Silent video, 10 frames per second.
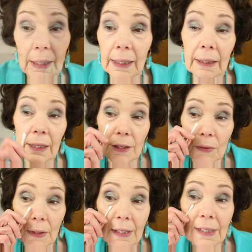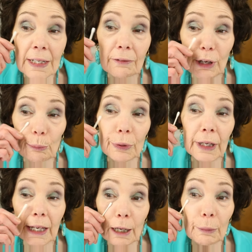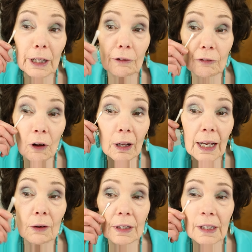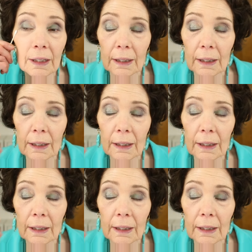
And I just want to see if I'm picking up any fallout.